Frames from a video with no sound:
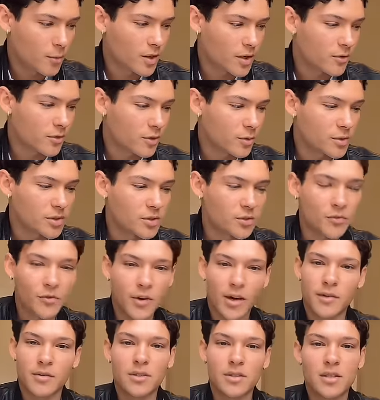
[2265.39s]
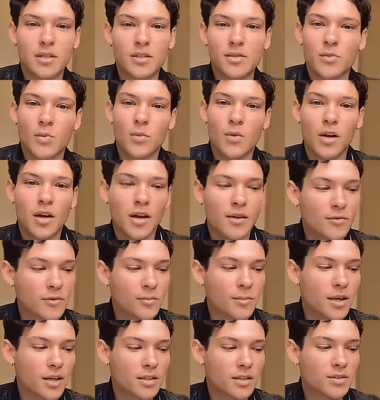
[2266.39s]
Whenever we do fragrances, we want
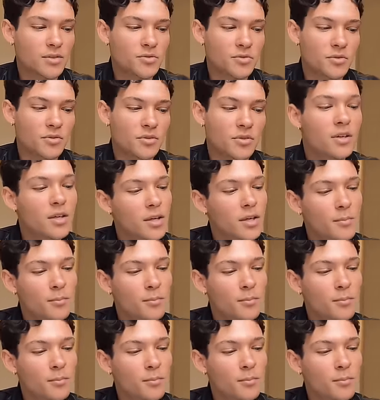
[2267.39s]
everybody to